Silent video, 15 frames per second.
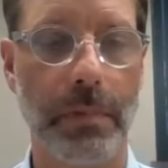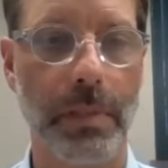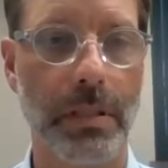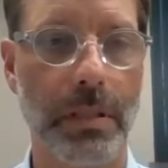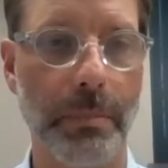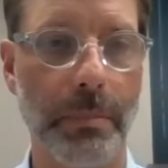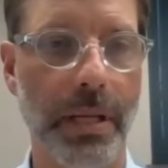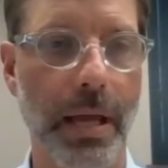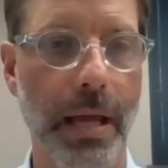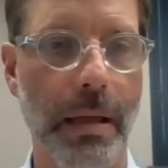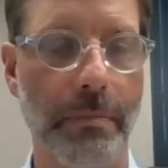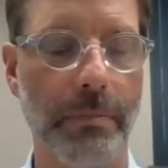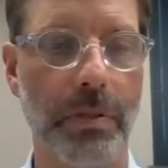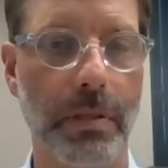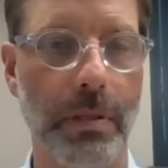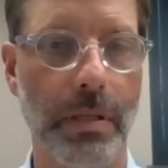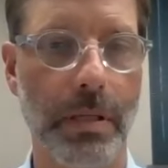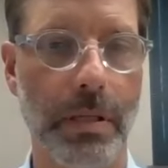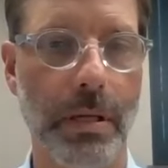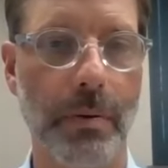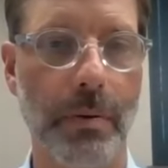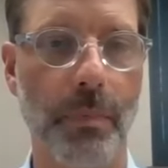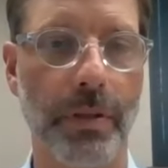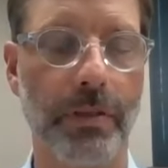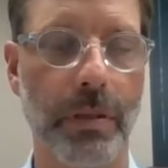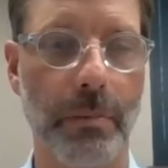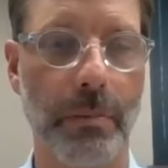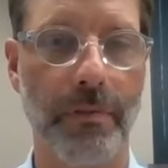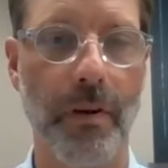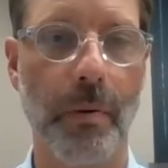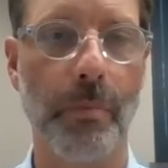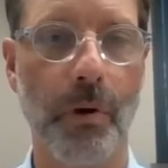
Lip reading: Sometimes with some of our